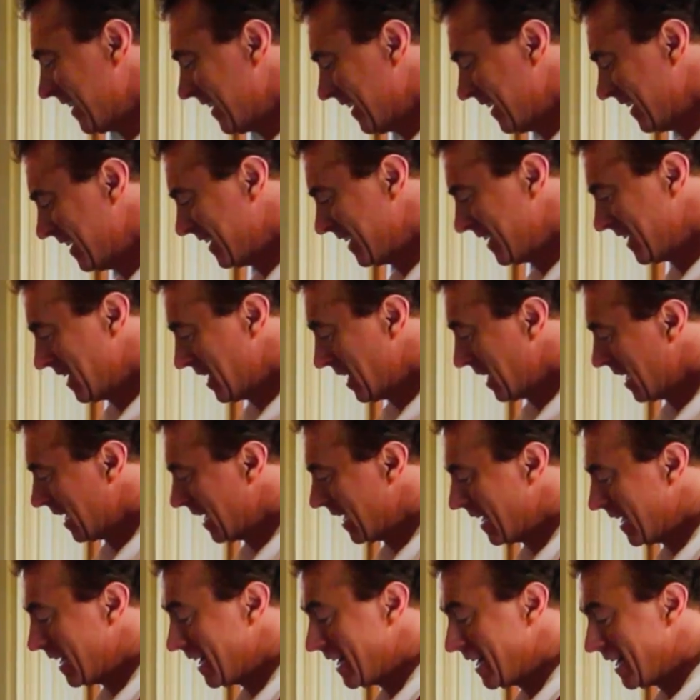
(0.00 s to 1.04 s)

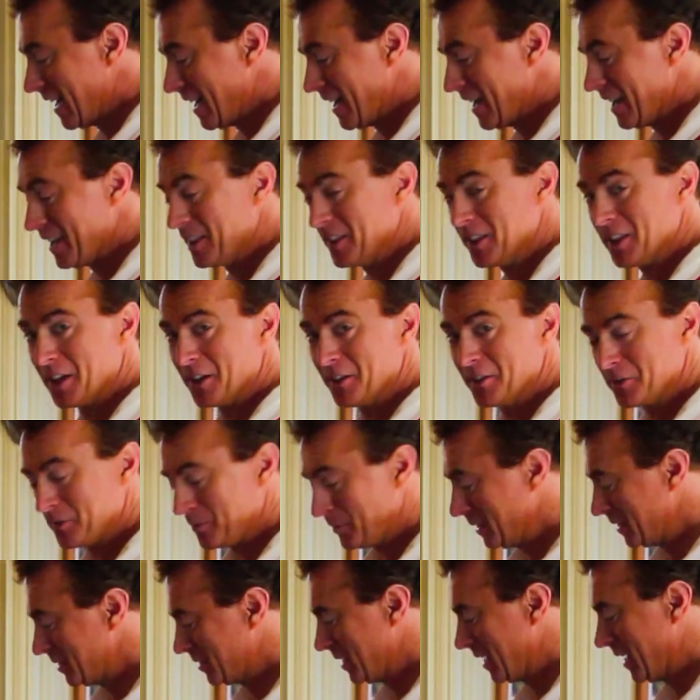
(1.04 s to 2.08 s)
I love
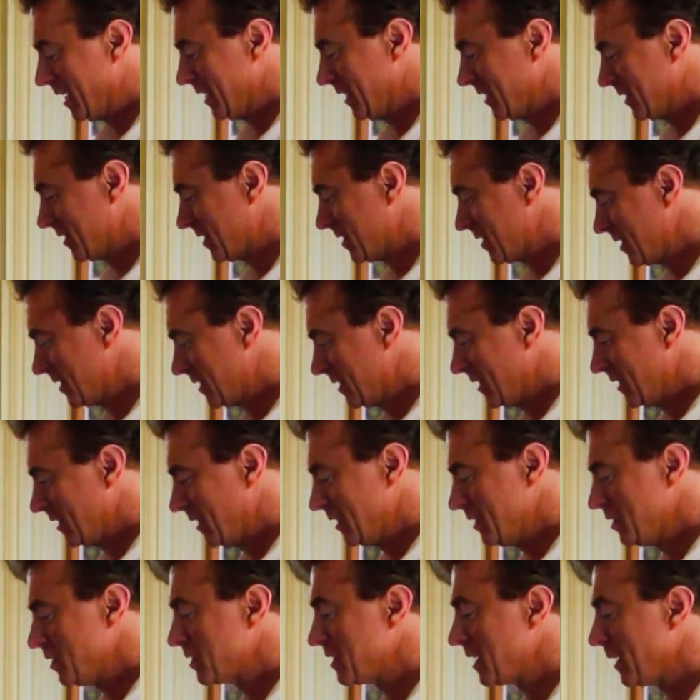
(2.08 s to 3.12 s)
my shallots.
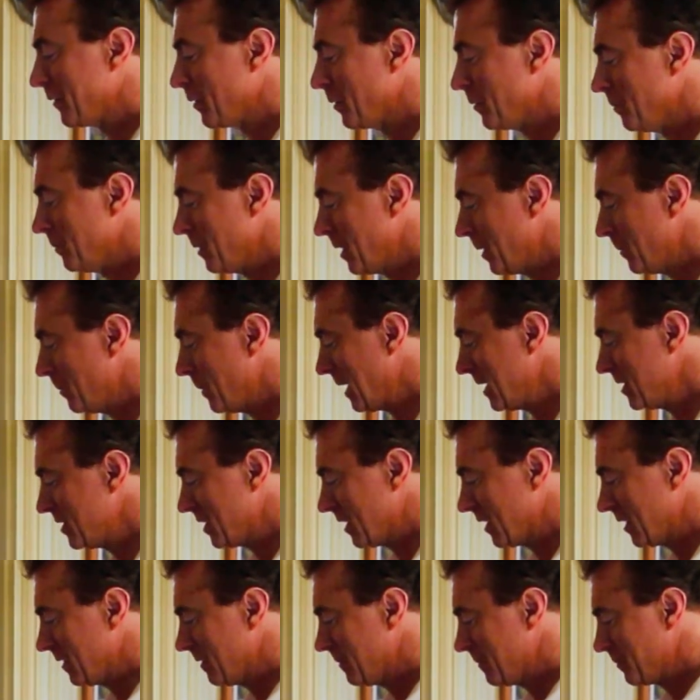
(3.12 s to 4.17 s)
They just have an
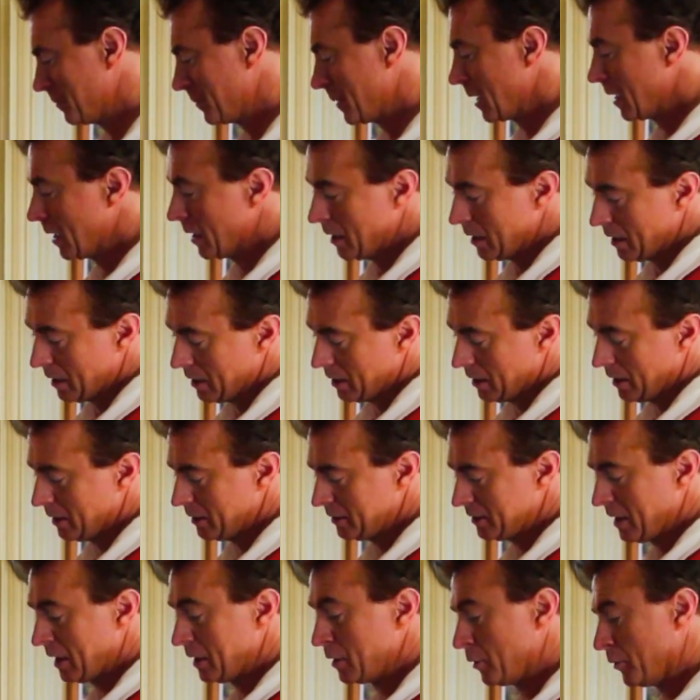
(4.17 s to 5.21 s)
amazing
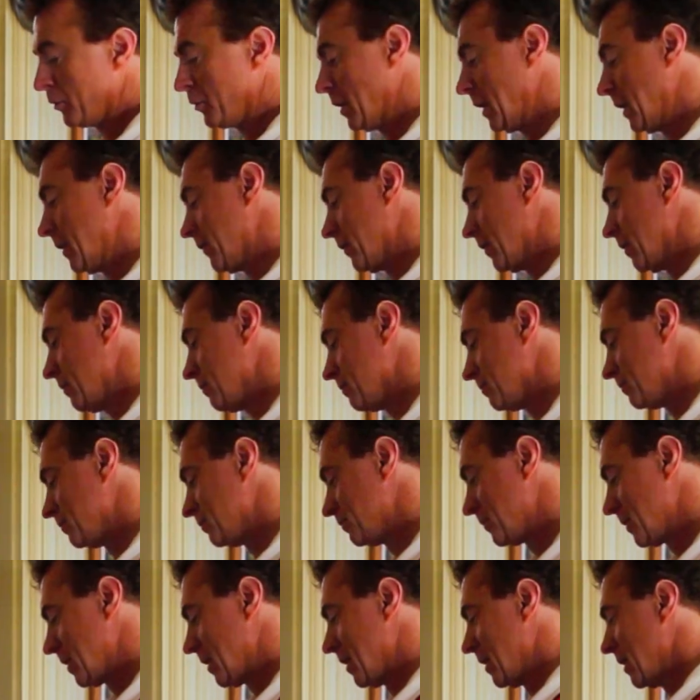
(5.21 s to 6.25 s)
tender flavor
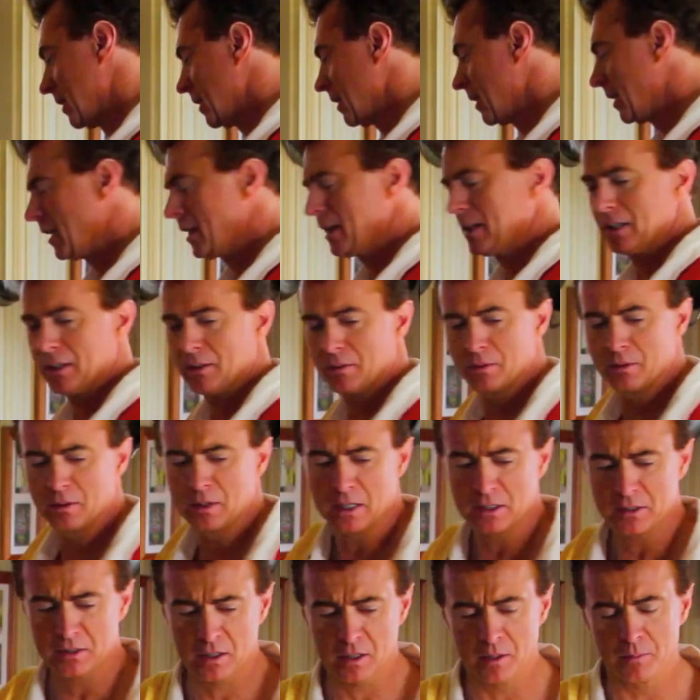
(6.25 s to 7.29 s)

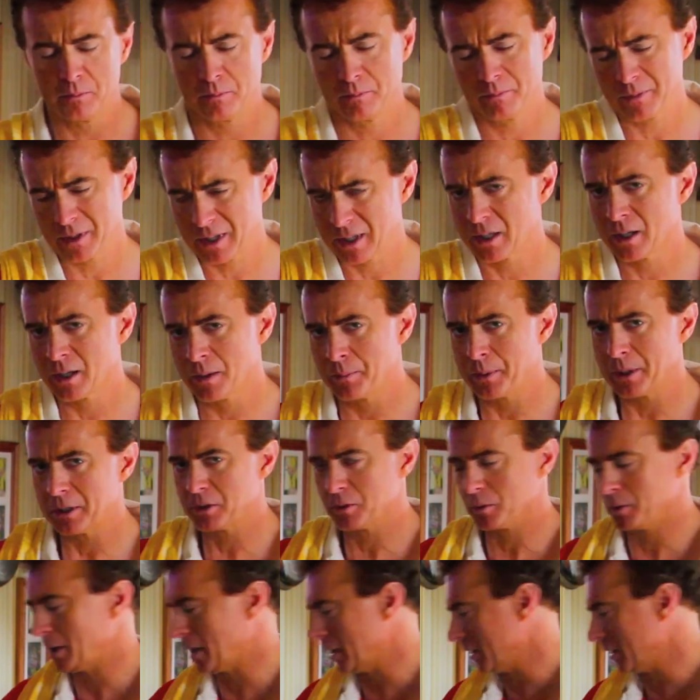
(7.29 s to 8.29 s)
compared to an